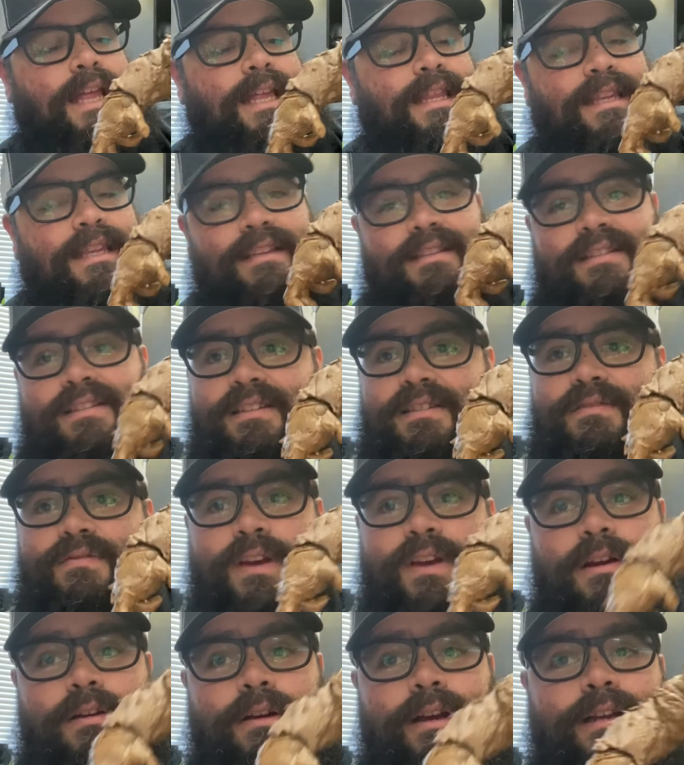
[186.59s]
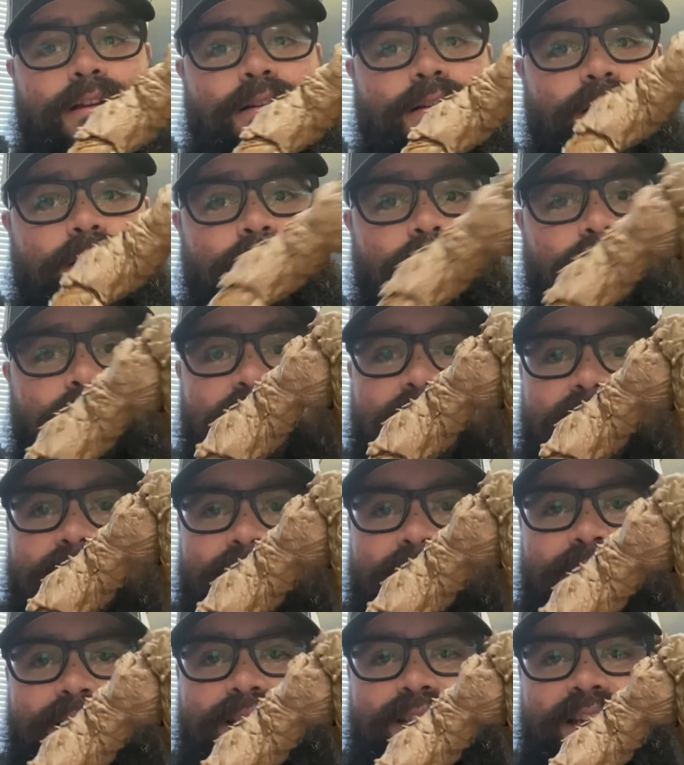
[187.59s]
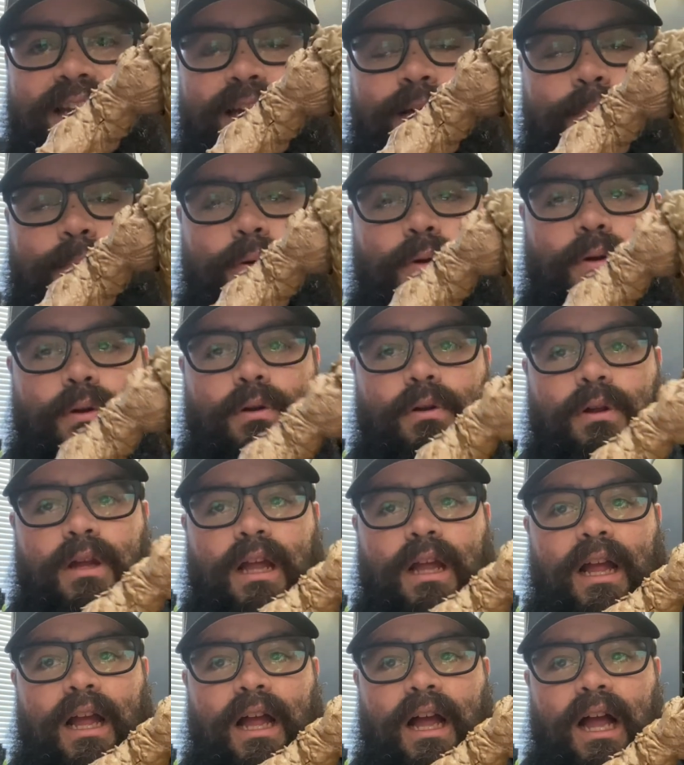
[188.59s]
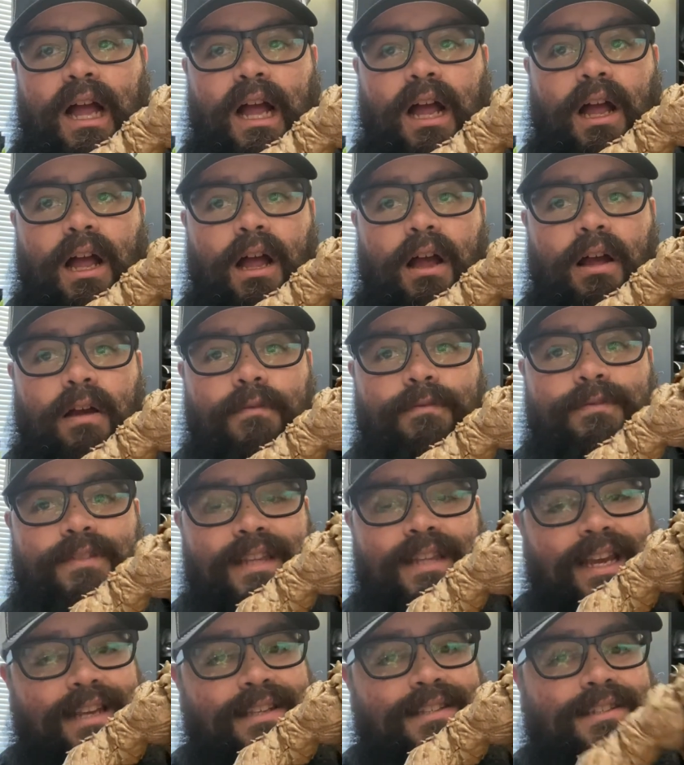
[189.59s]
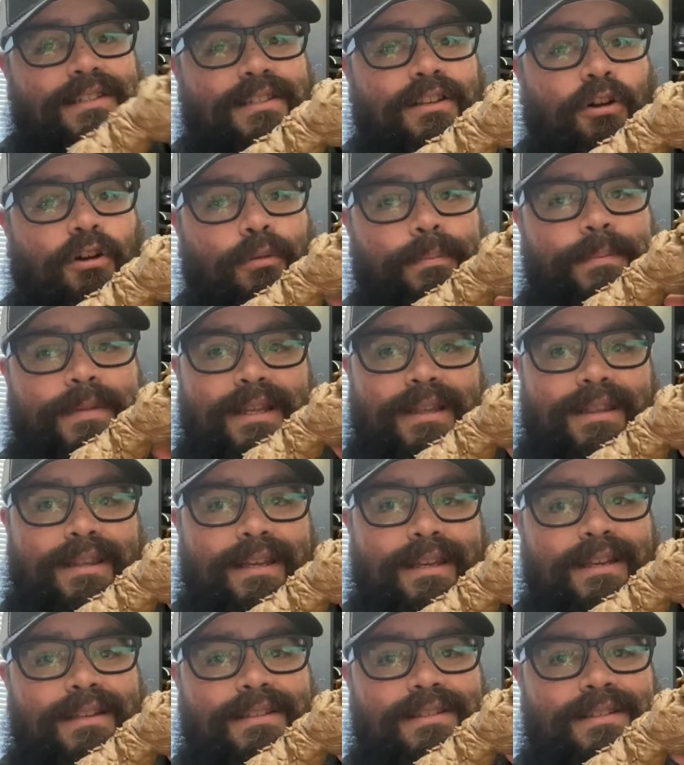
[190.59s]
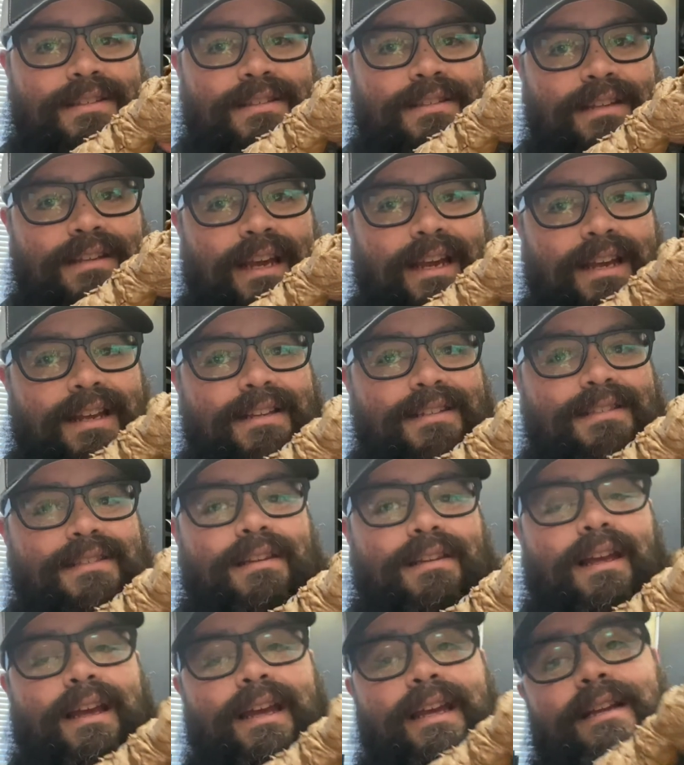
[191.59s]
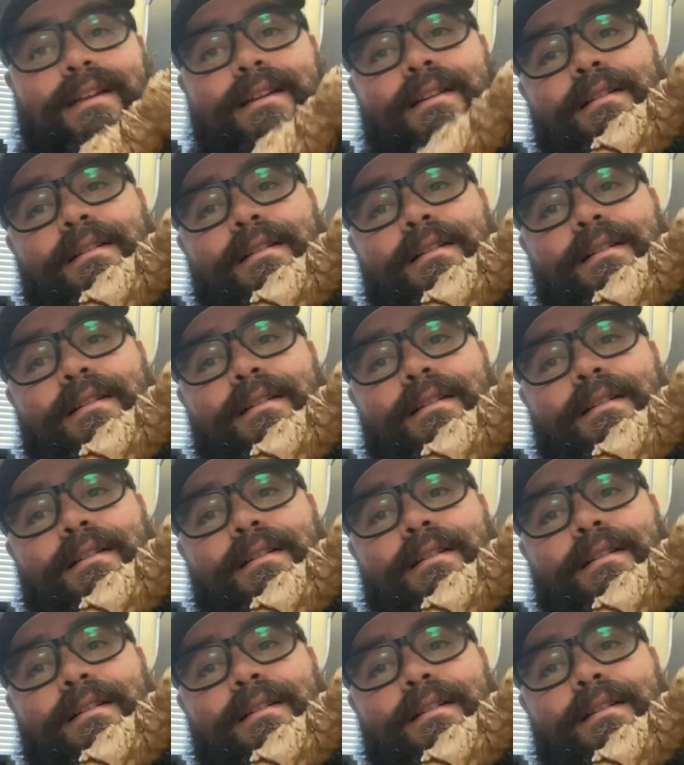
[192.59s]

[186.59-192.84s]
This is very clearly an example of they sculpted this as like,